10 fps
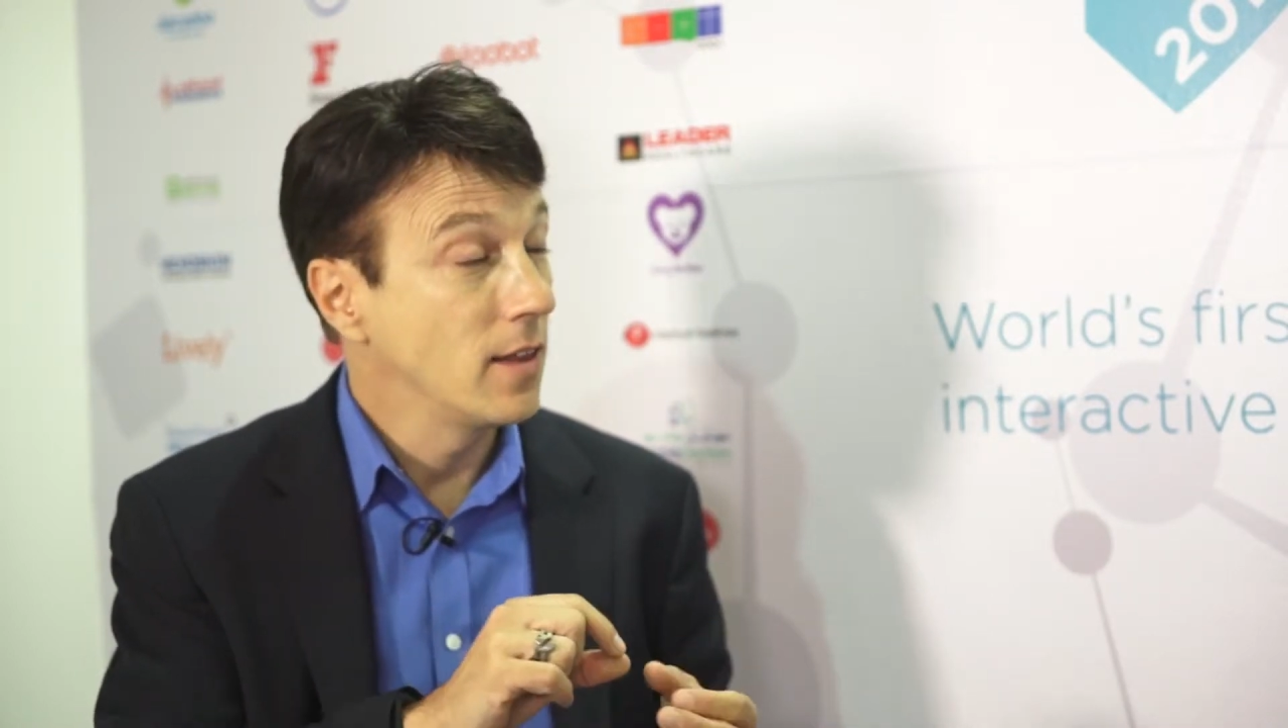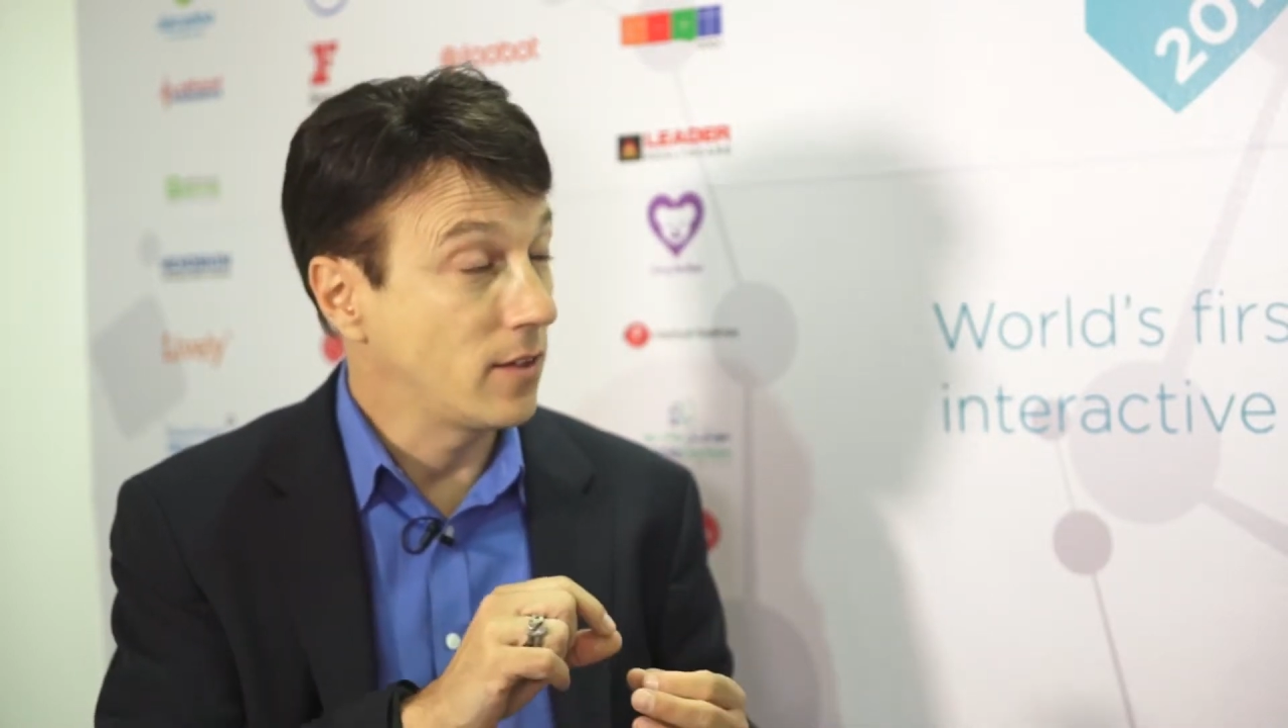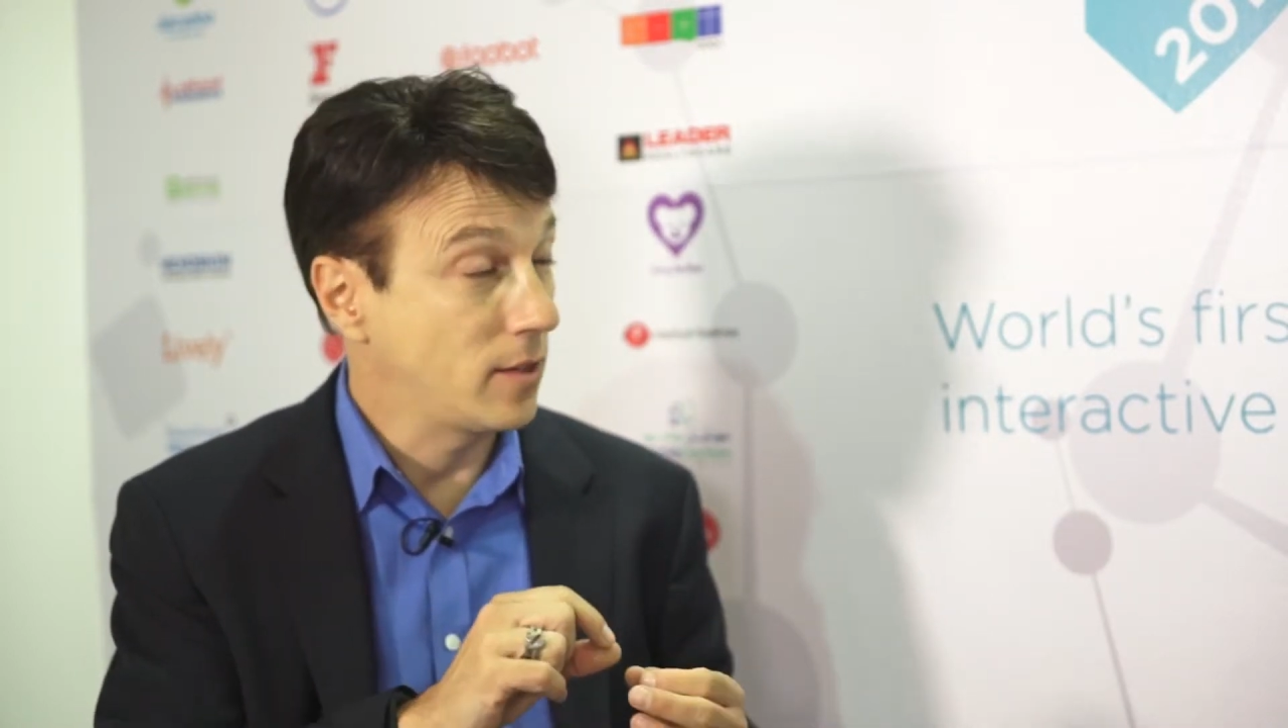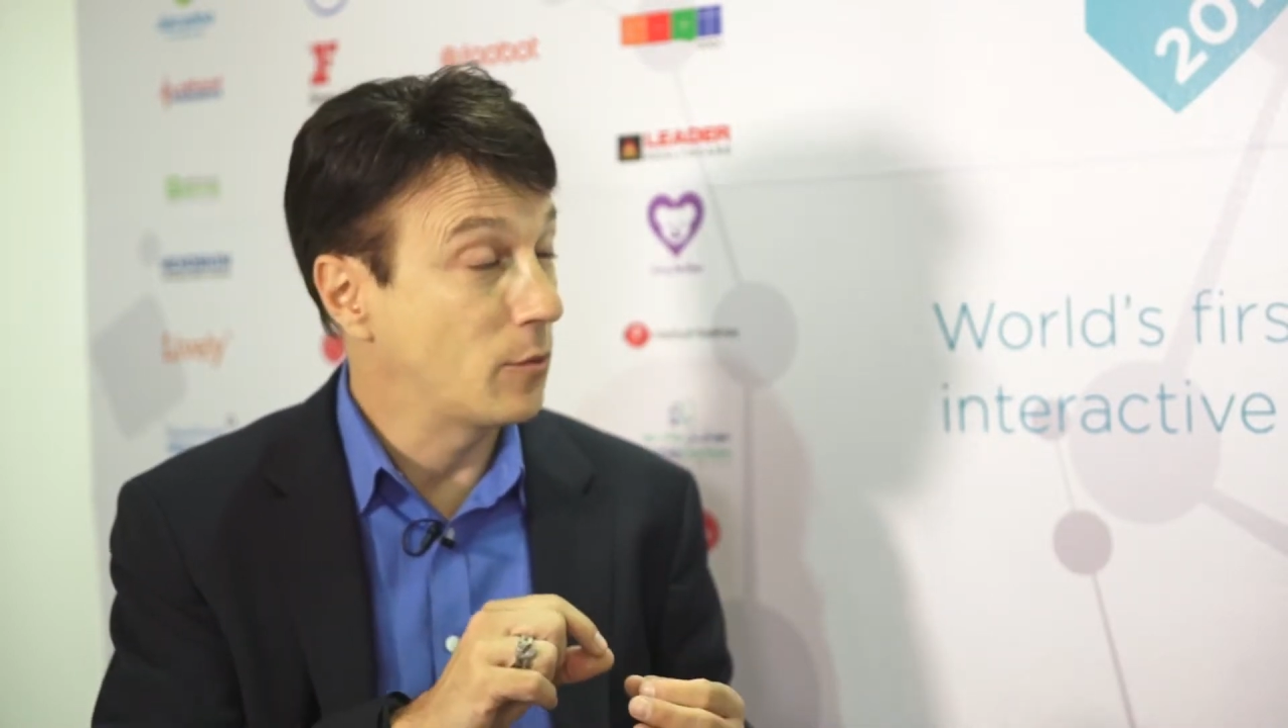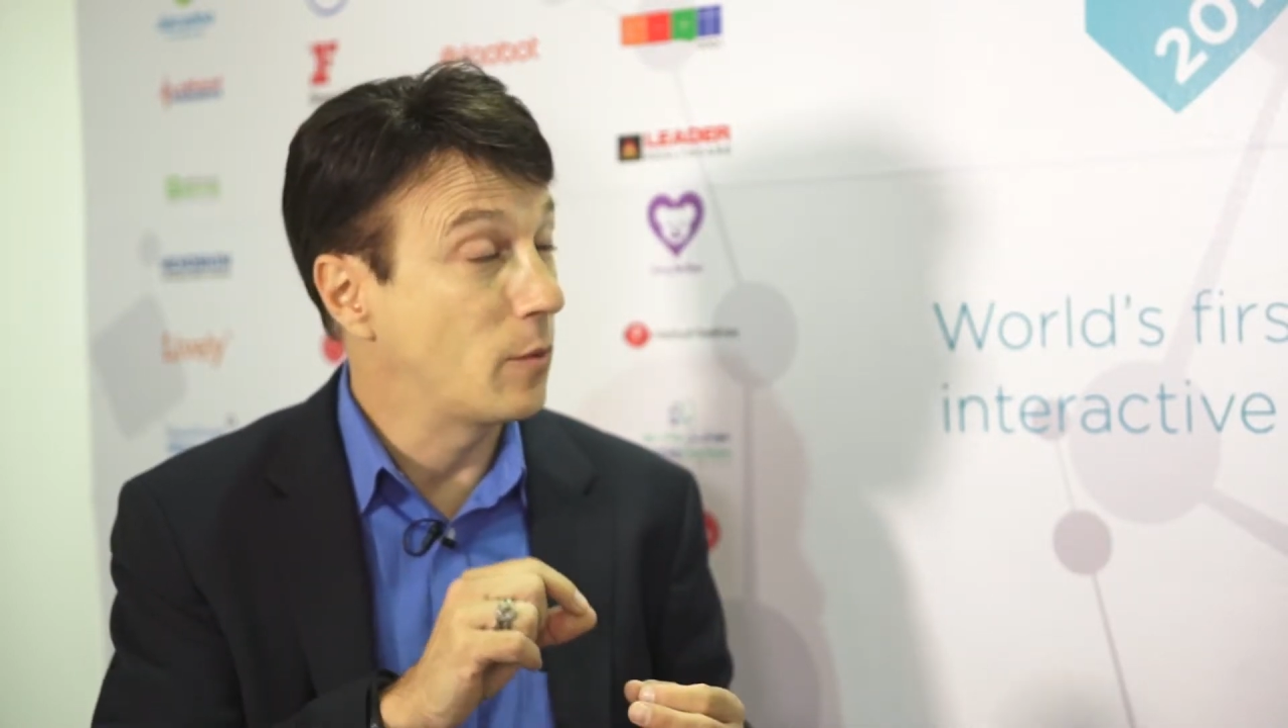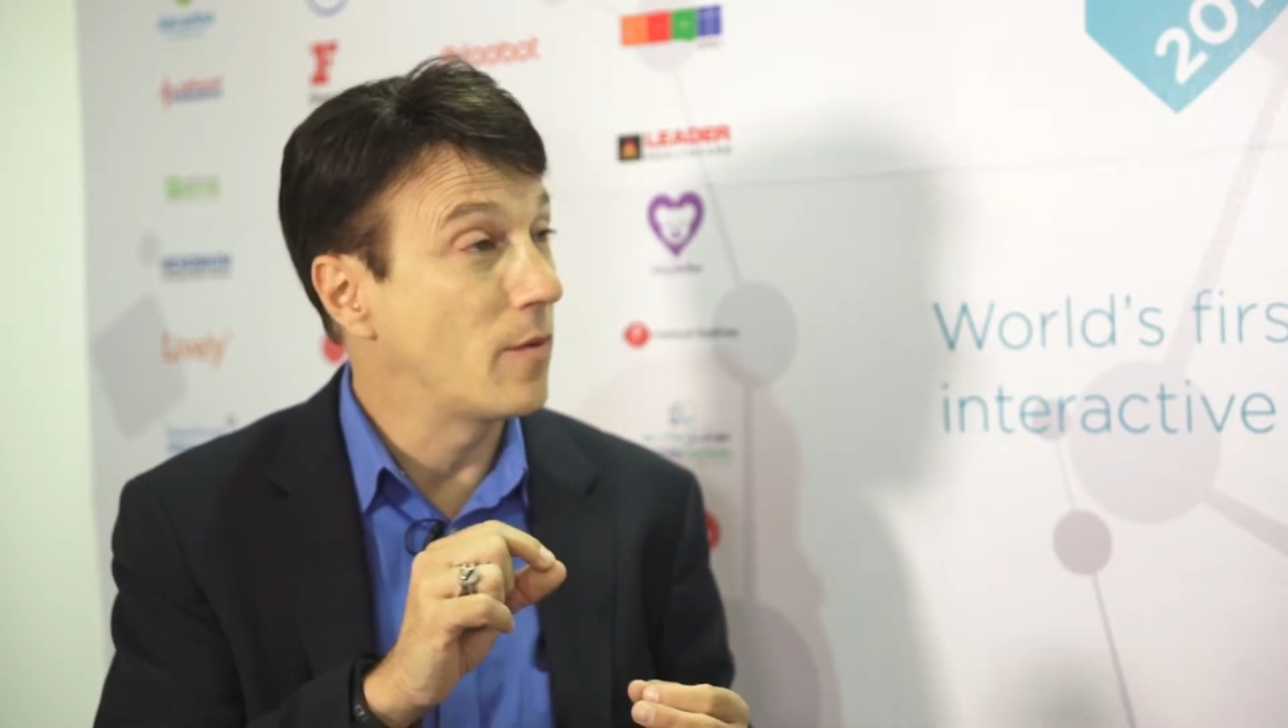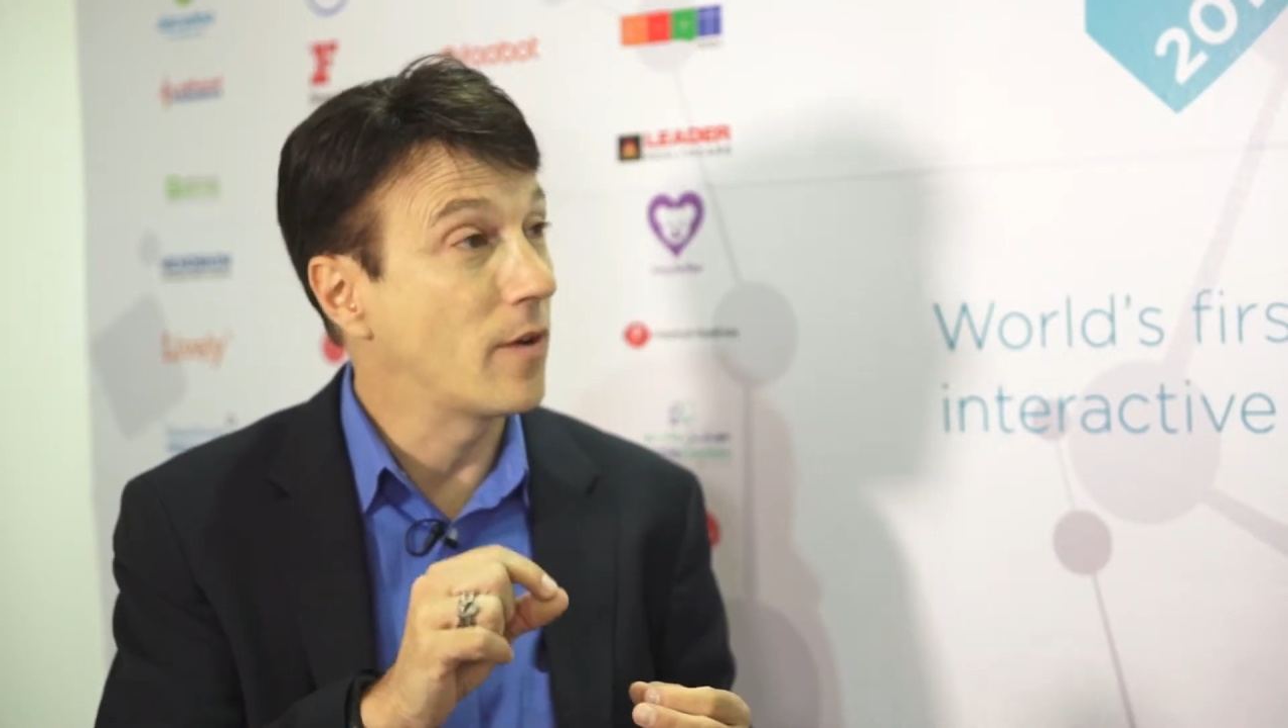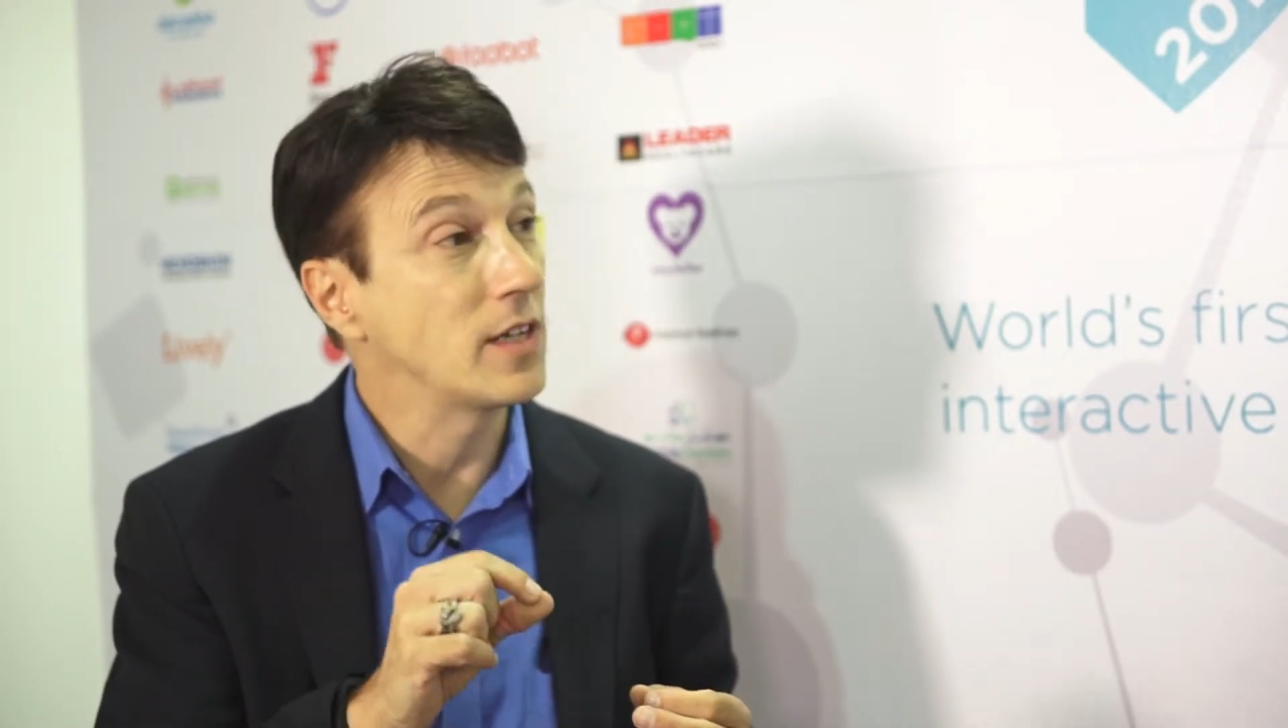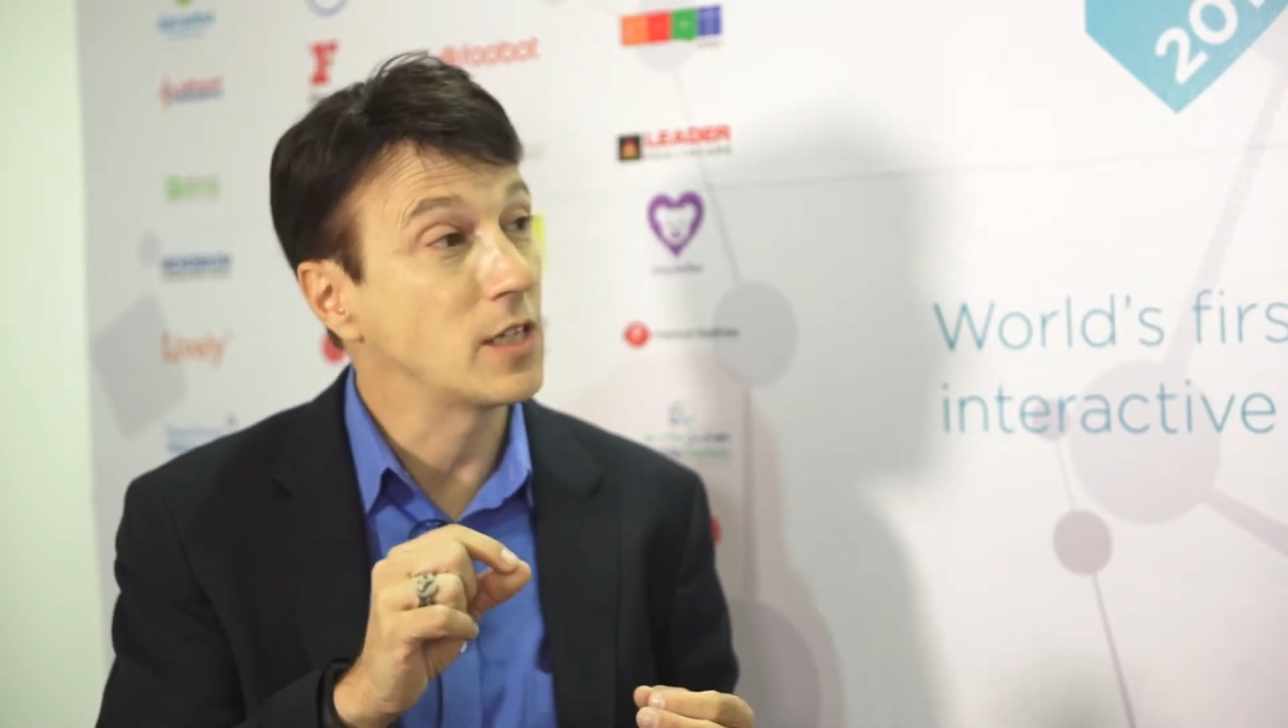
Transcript: that seems to be very